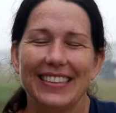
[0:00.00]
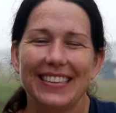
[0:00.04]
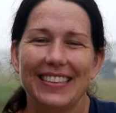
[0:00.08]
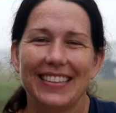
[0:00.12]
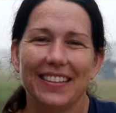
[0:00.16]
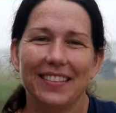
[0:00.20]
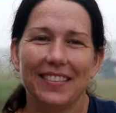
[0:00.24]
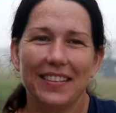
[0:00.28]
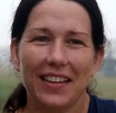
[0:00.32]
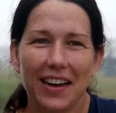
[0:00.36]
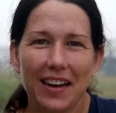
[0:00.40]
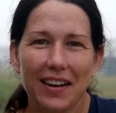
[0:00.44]
The
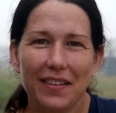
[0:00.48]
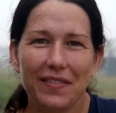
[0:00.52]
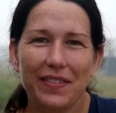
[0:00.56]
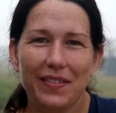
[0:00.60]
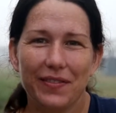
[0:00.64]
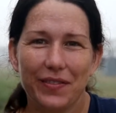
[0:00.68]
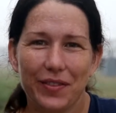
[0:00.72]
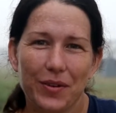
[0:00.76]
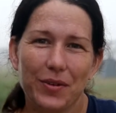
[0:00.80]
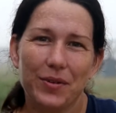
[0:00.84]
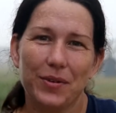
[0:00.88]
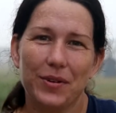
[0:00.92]
love
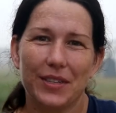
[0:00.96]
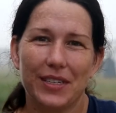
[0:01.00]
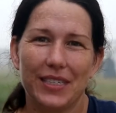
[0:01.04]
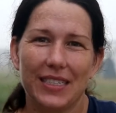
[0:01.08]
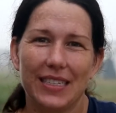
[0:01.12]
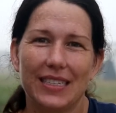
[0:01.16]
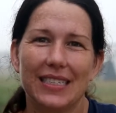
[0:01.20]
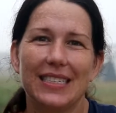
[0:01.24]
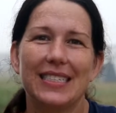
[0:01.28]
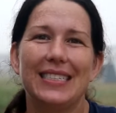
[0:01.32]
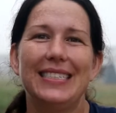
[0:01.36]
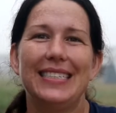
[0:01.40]
of the
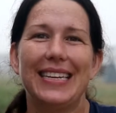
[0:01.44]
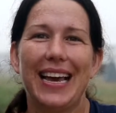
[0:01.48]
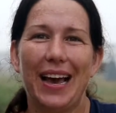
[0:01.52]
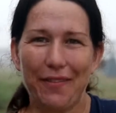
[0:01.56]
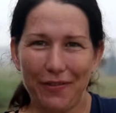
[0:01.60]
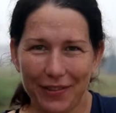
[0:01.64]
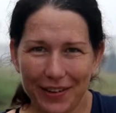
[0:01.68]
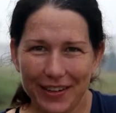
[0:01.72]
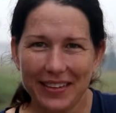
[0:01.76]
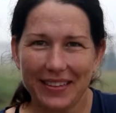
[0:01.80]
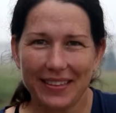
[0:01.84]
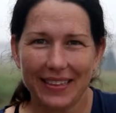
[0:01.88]
horses,
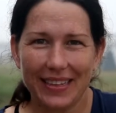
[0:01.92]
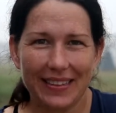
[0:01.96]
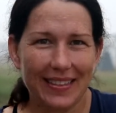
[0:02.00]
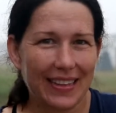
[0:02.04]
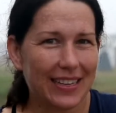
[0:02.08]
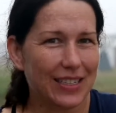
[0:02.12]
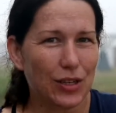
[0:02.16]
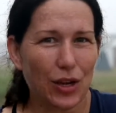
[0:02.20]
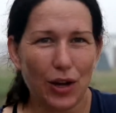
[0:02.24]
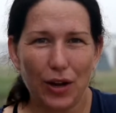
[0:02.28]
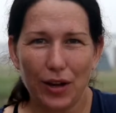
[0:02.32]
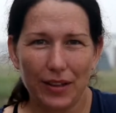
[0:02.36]
definitely.
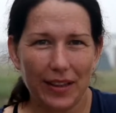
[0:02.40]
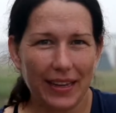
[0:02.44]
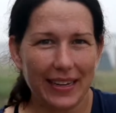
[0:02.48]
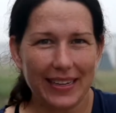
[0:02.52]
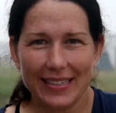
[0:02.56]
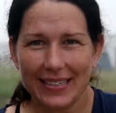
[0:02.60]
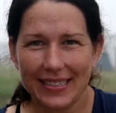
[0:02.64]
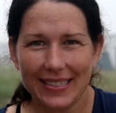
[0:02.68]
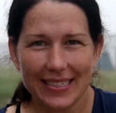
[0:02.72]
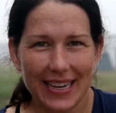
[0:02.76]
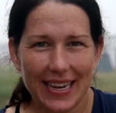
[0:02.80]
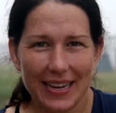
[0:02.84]
That's all I
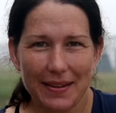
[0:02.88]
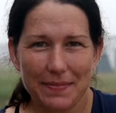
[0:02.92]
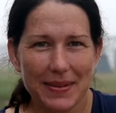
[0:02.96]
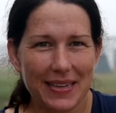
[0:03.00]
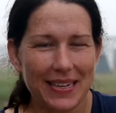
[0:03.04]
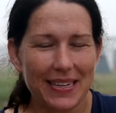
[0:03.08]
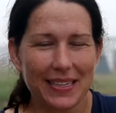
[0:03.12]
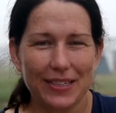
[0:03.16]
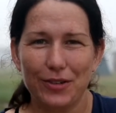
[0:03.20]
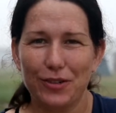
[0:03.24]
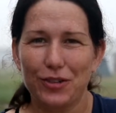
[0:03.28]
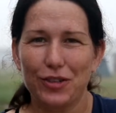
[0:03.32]
can say,
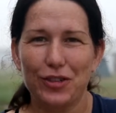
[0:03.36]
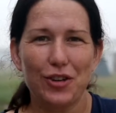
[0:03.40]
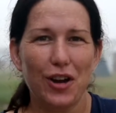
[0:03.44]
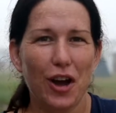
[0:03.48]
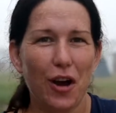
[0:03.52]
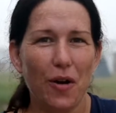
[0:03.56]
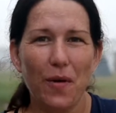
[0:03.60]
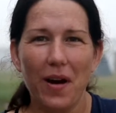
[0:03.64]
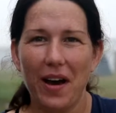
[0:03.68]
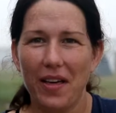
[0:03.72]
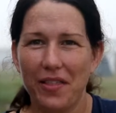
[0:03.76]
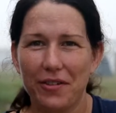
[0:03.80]
because there's
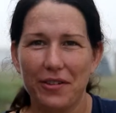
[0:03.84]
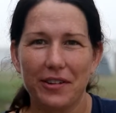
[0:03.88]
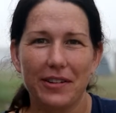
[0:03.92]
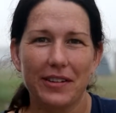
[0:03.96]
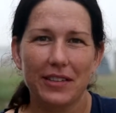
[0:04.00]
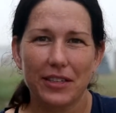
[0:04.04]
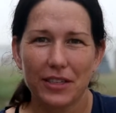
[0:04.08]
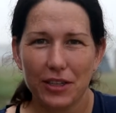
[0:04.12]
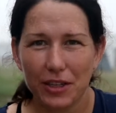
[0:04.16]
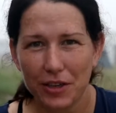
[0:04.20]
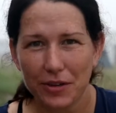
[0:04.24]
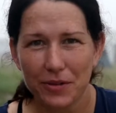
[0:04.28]
no other
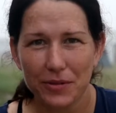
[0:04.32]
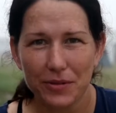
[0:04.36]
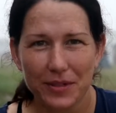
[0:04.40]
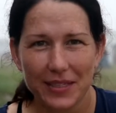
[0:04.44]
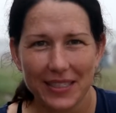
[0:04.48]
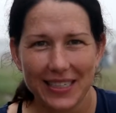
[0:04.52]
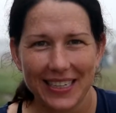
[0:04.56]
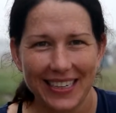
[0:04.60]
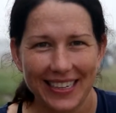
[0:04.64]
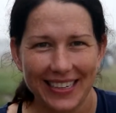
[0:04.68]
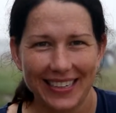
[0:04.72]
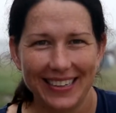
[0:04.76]
excuse.